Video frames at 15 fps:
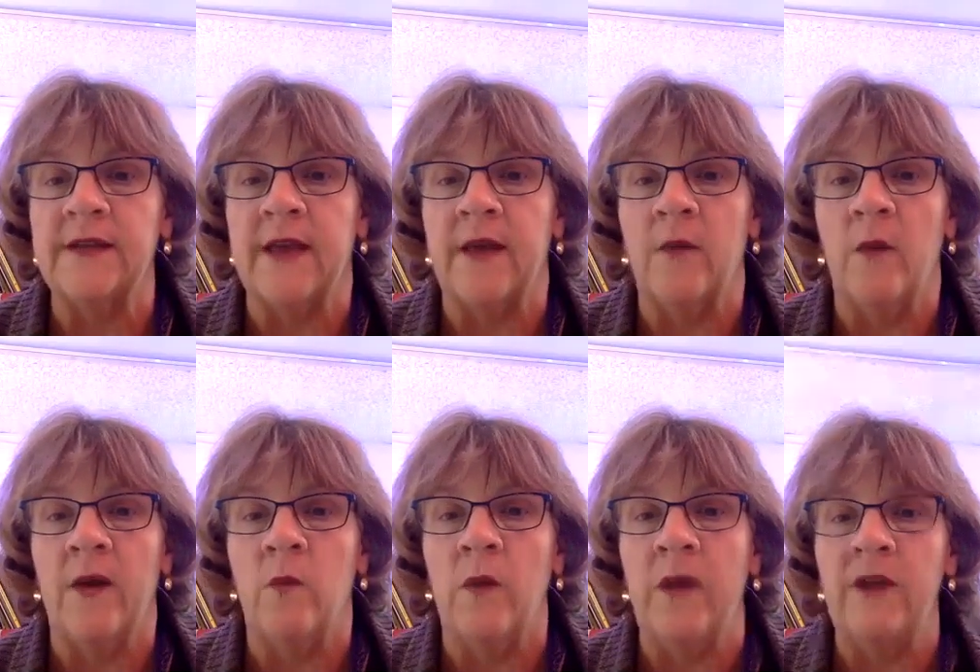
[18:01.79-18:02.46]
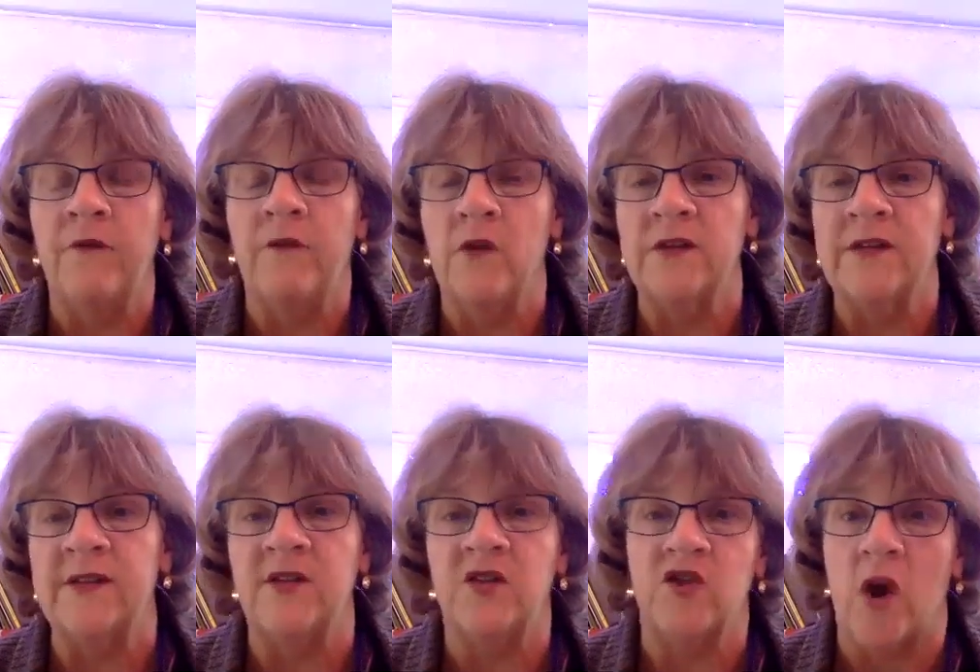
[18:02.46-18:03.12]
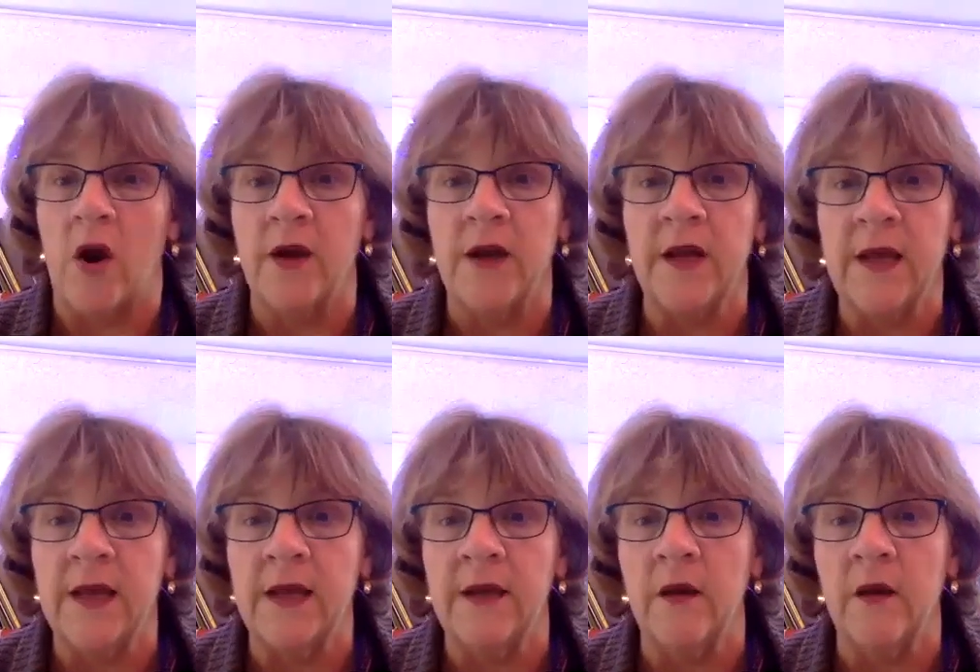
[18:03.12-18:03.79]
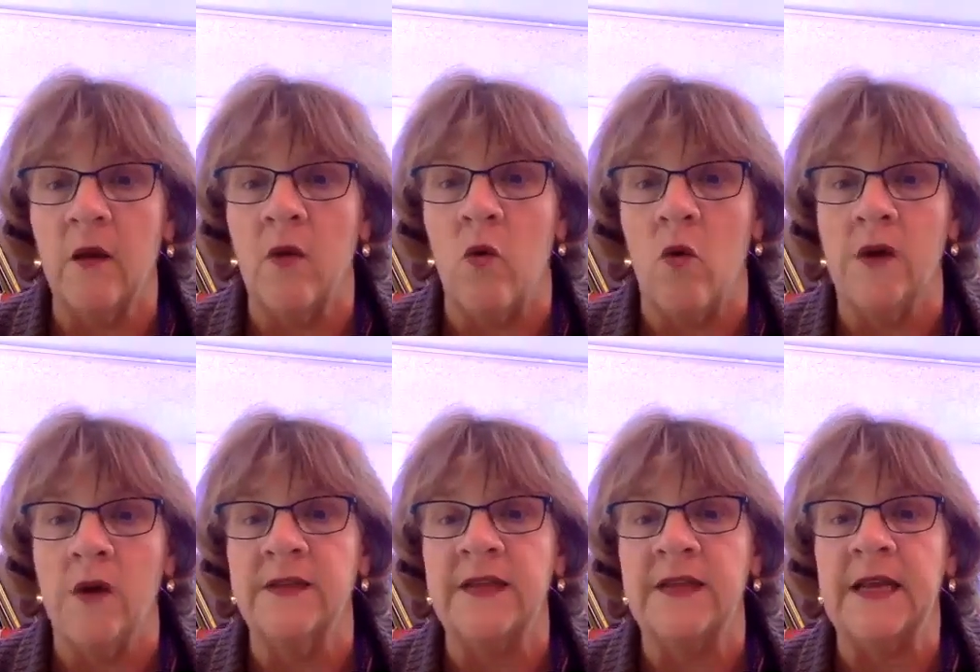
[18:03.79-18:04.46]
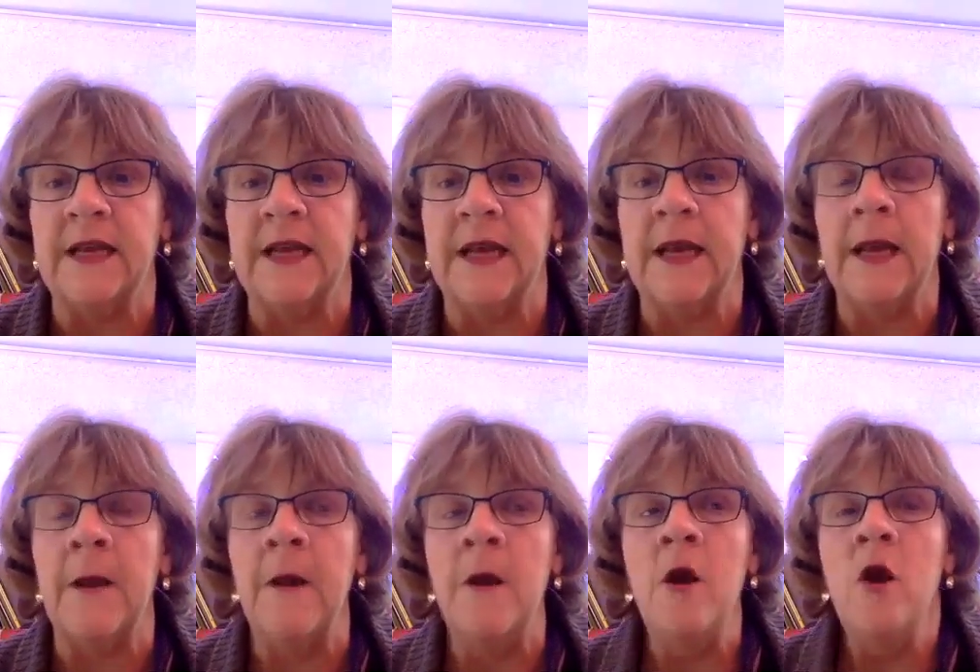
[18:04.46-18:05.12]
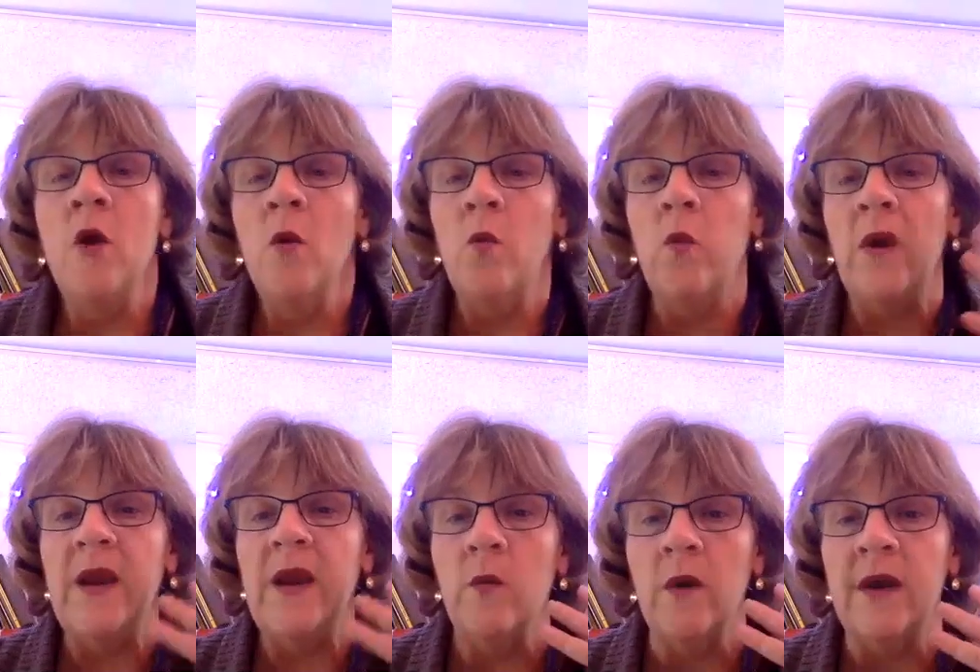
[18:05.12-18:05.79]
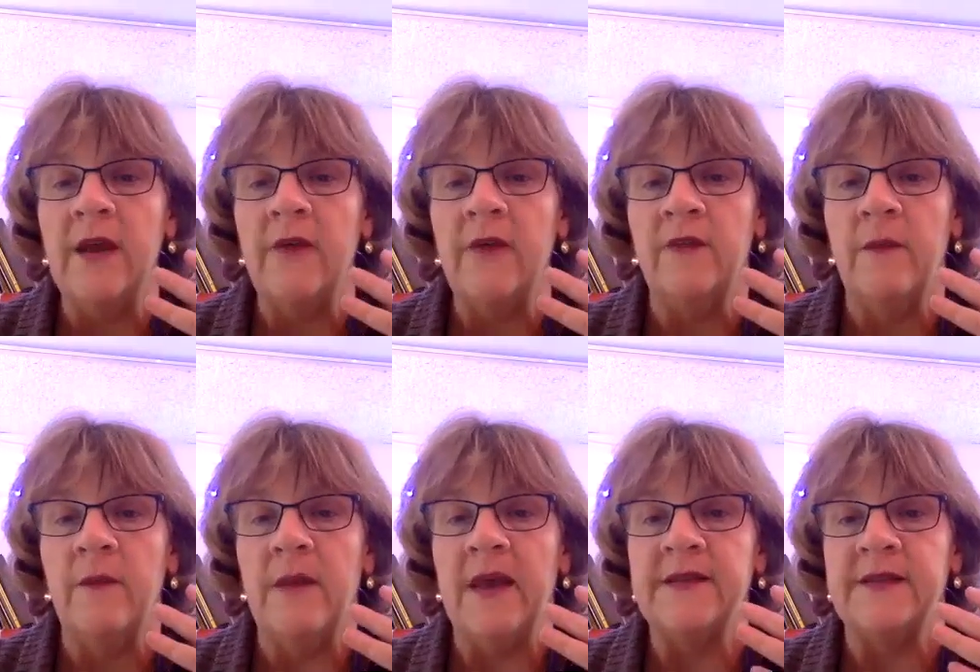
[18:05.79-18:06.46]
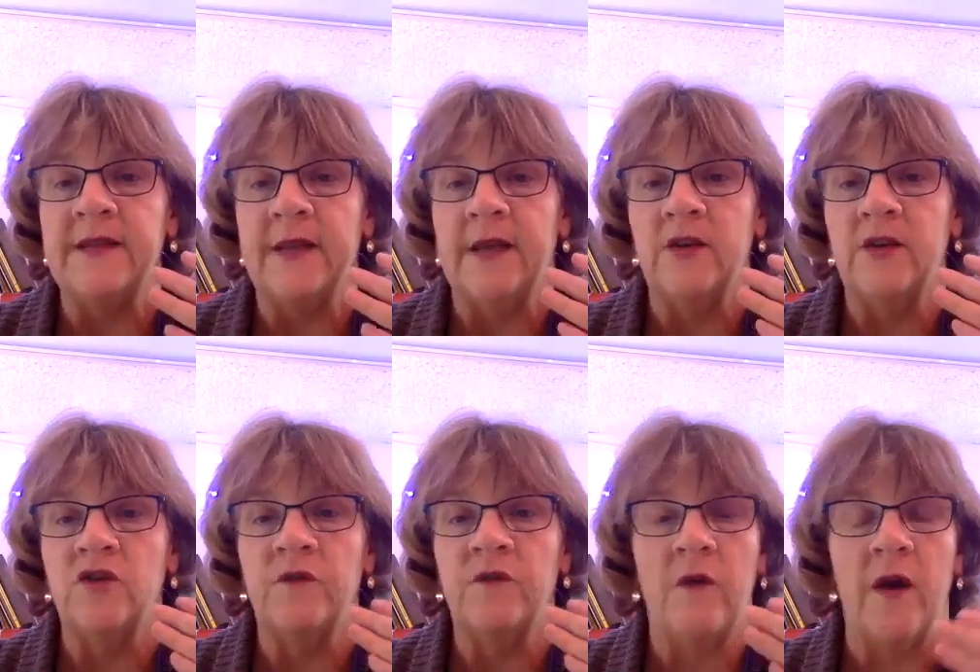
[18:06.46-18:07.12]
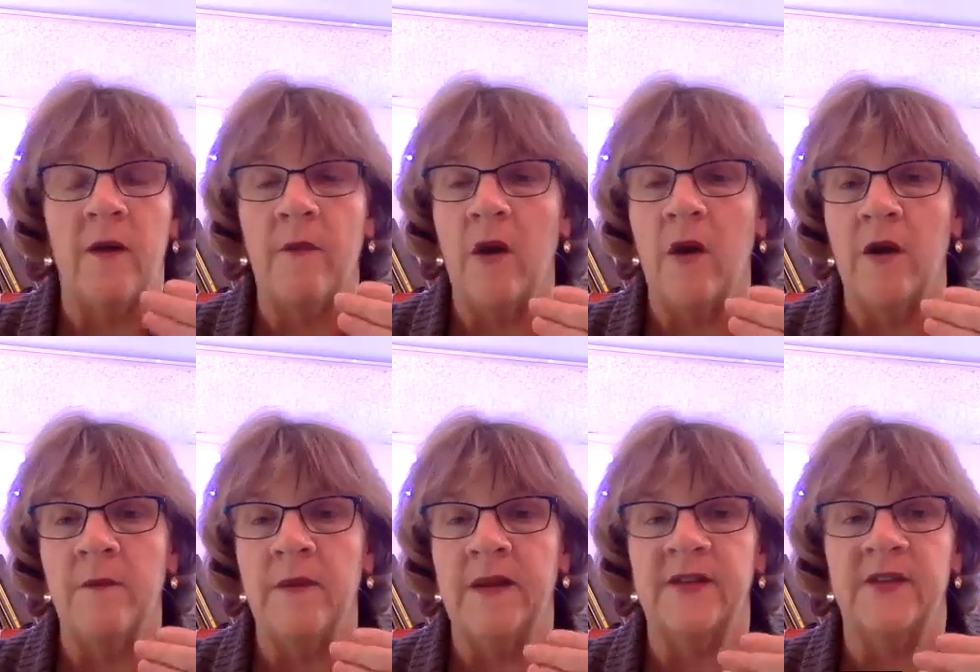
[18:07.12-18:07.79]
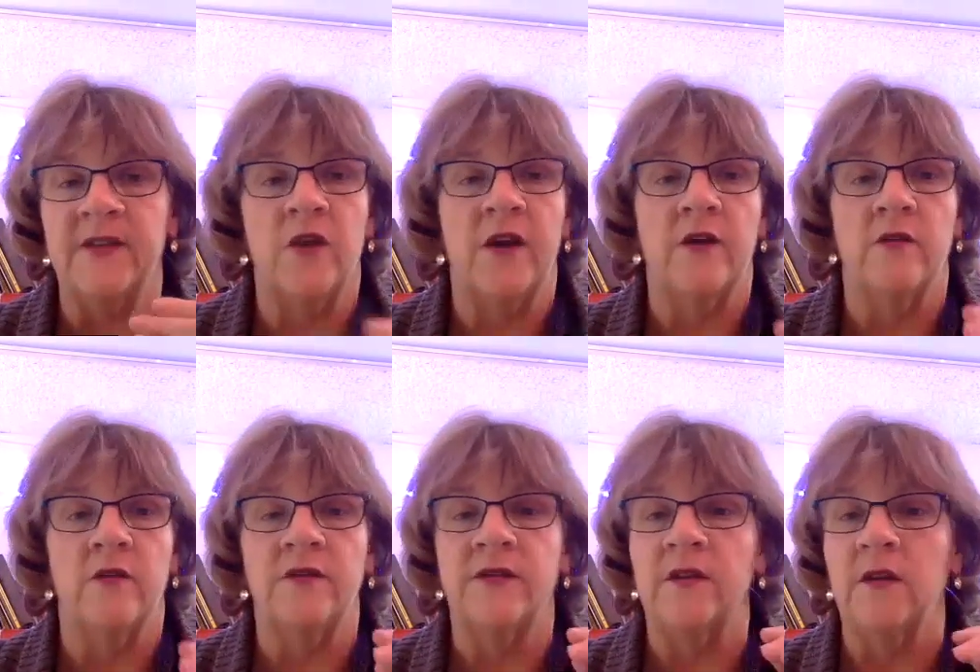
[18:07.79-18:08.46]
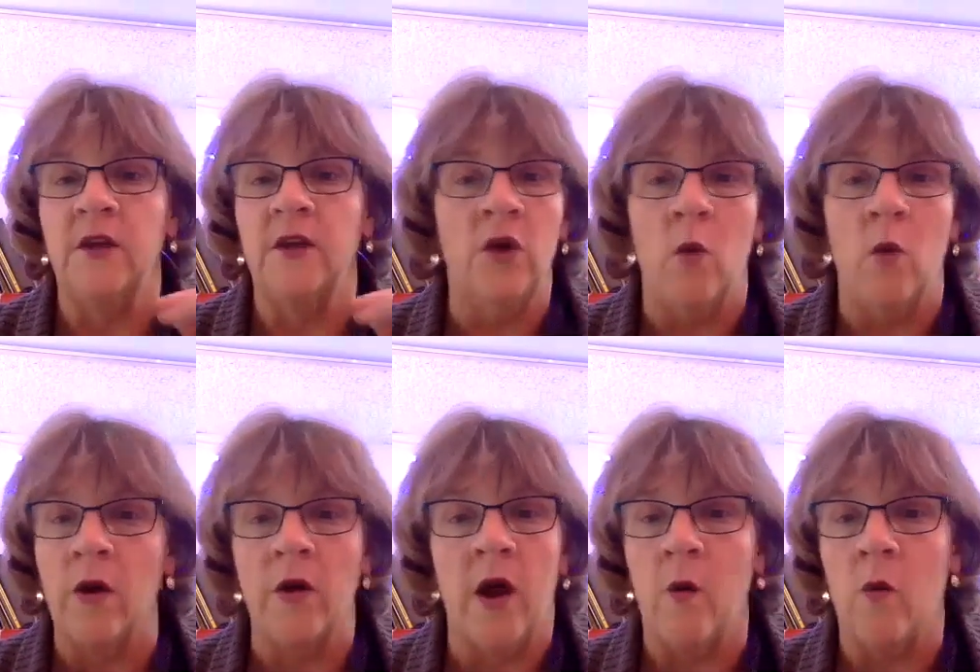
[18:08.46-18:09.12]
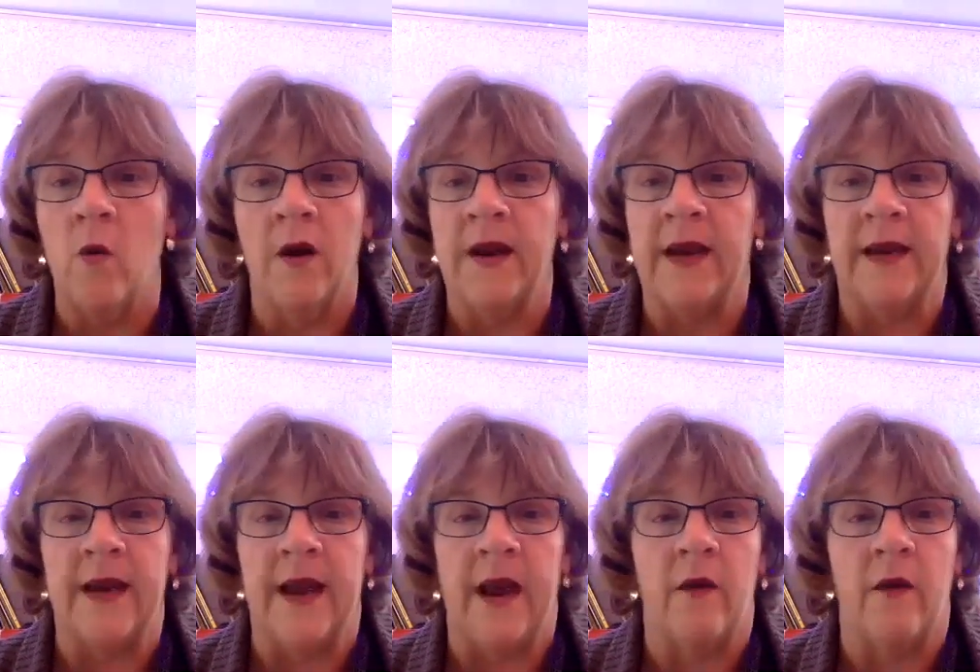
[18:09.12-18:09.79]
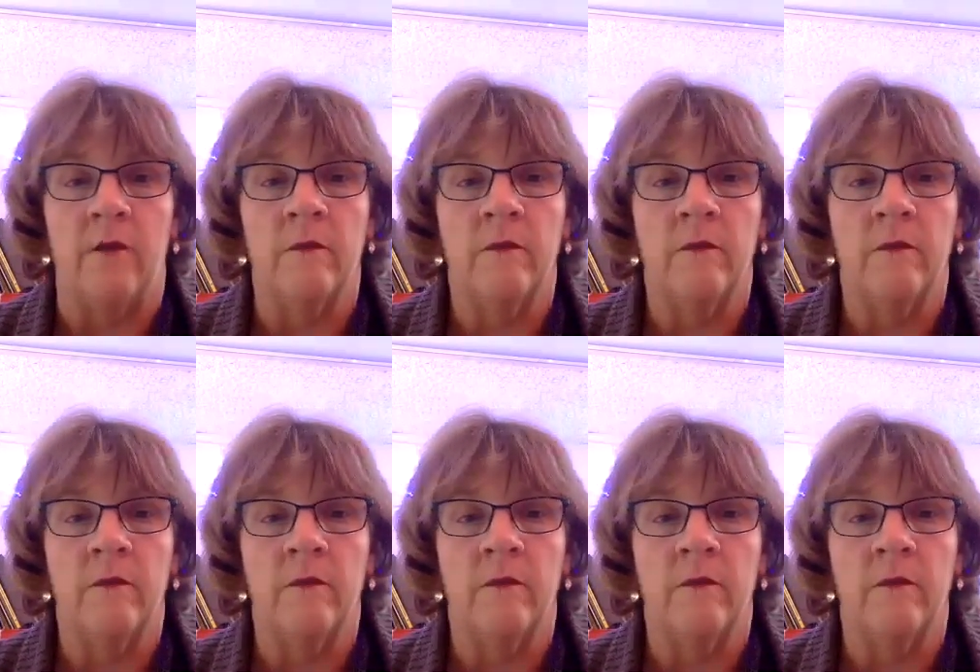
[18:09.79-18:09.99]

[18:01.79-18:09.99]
And when we first started quarantining, we were given the message from our administrators, you are not working now.